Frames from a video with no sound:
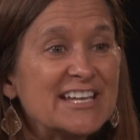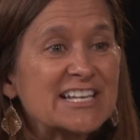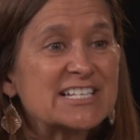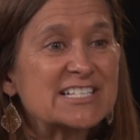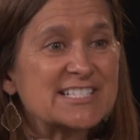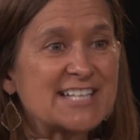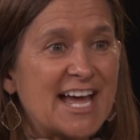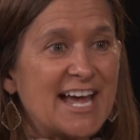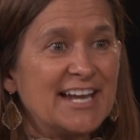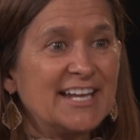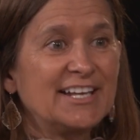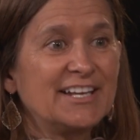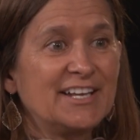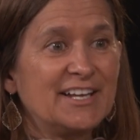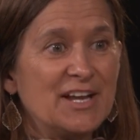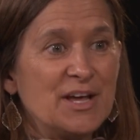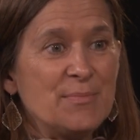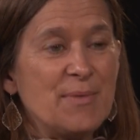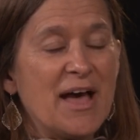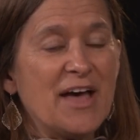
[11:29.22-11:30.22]

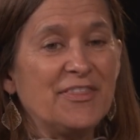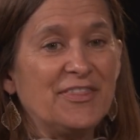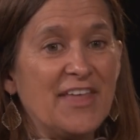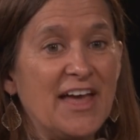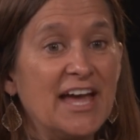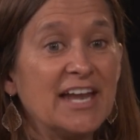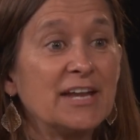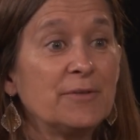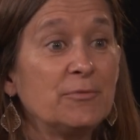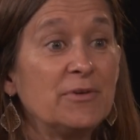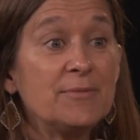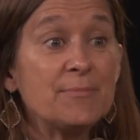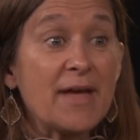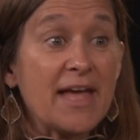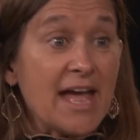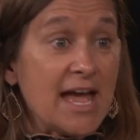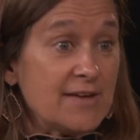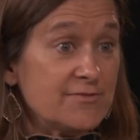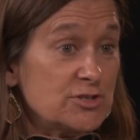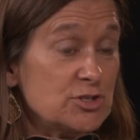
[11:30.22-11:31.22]
excited about that, and we may
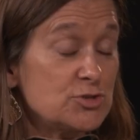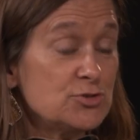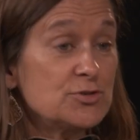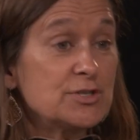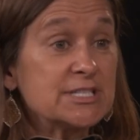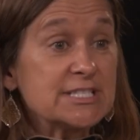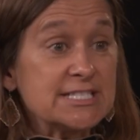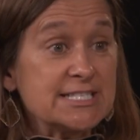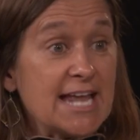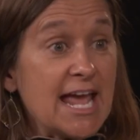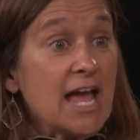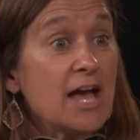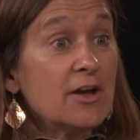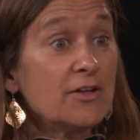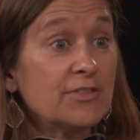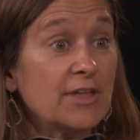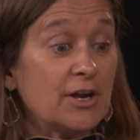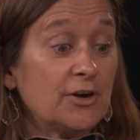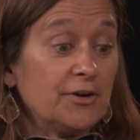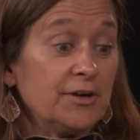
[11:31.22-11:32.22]
have students now
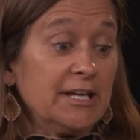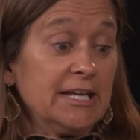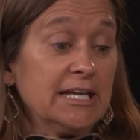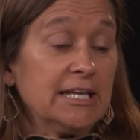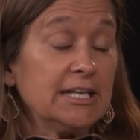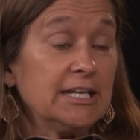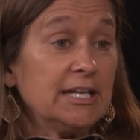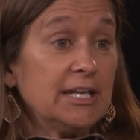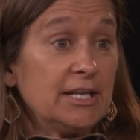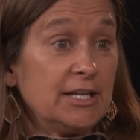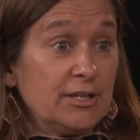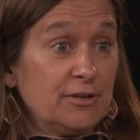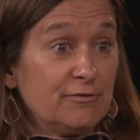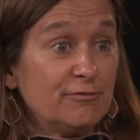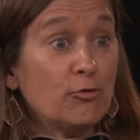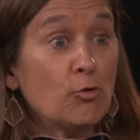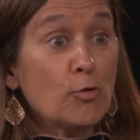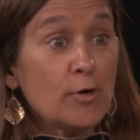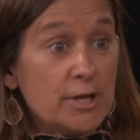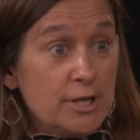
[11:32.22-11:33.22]
that are in the
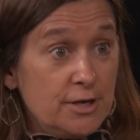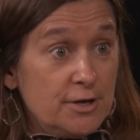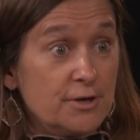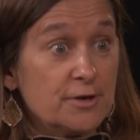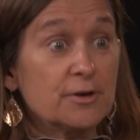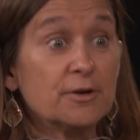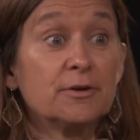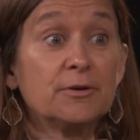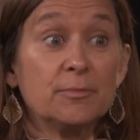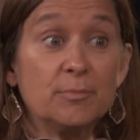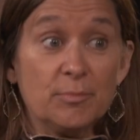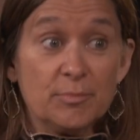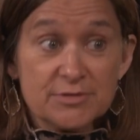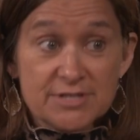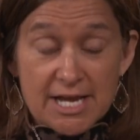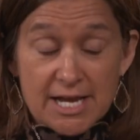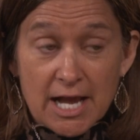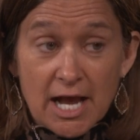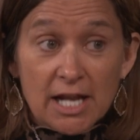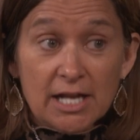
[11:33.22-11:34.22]
four year
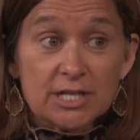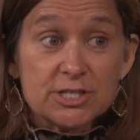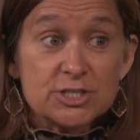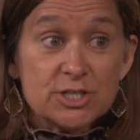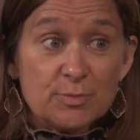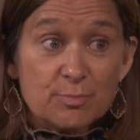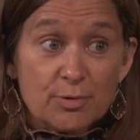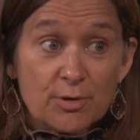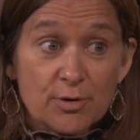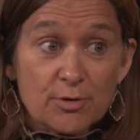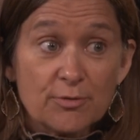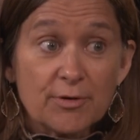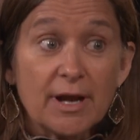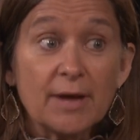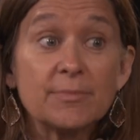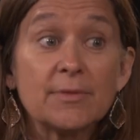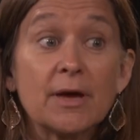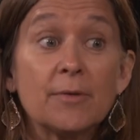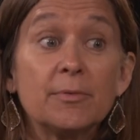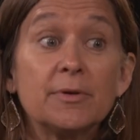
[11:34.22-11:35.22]
psychology
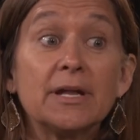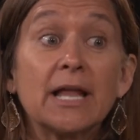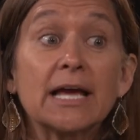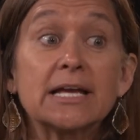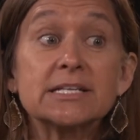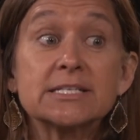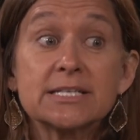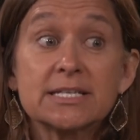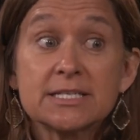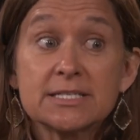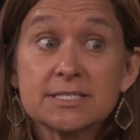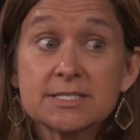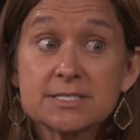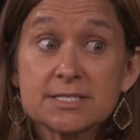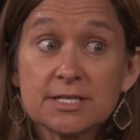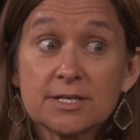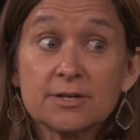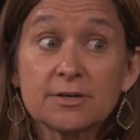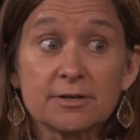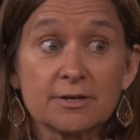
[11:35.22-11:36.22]
program that would like to
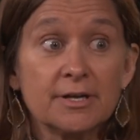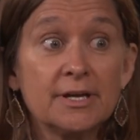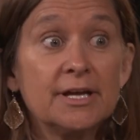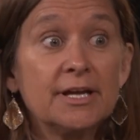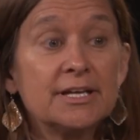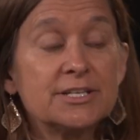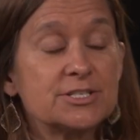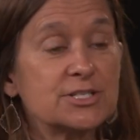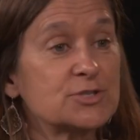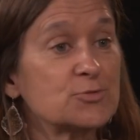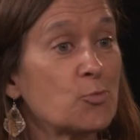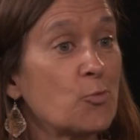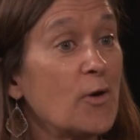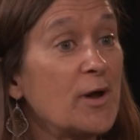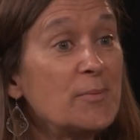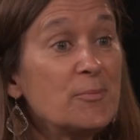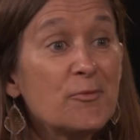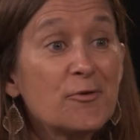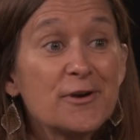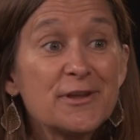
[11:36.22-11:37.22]
consider just
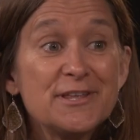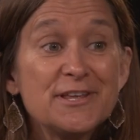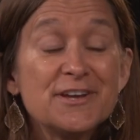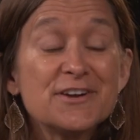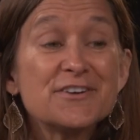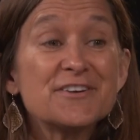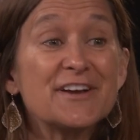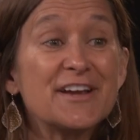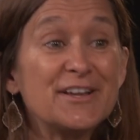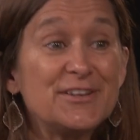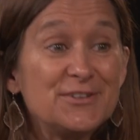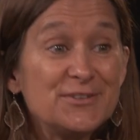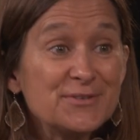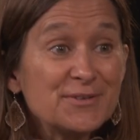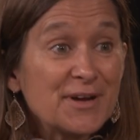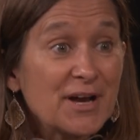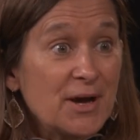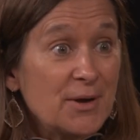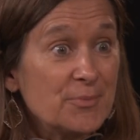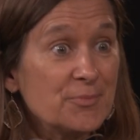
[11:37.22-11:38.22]
one more year and you
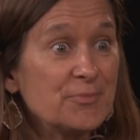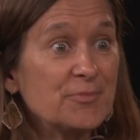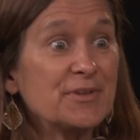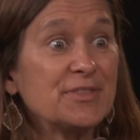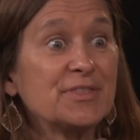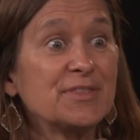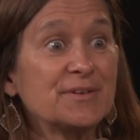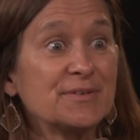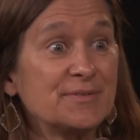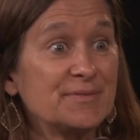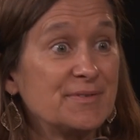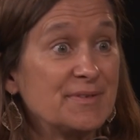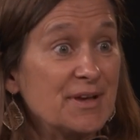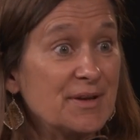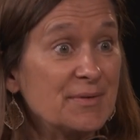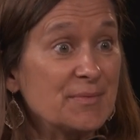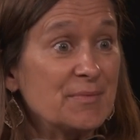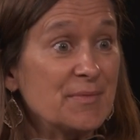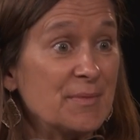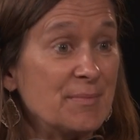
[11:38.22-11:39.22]
come right. with the
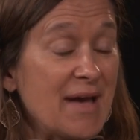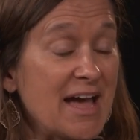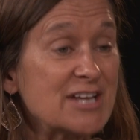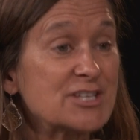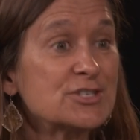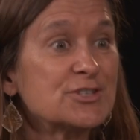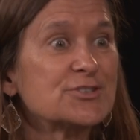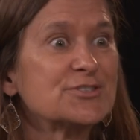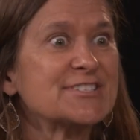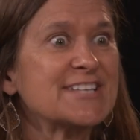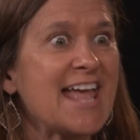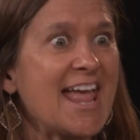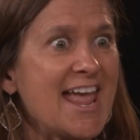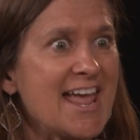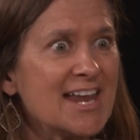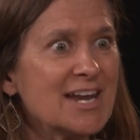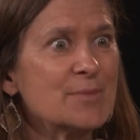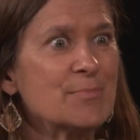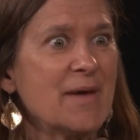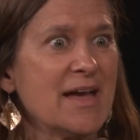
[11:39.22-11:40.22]
bachelor's and
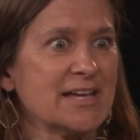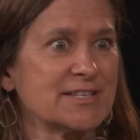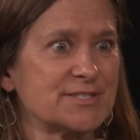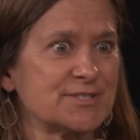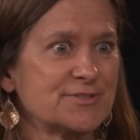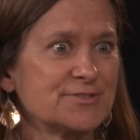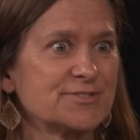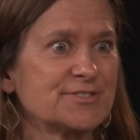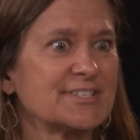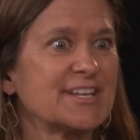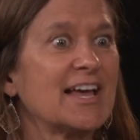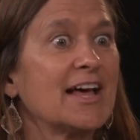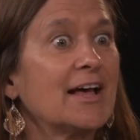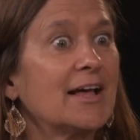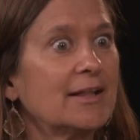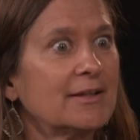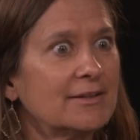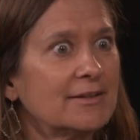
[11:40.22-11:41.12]
a master's. Yes.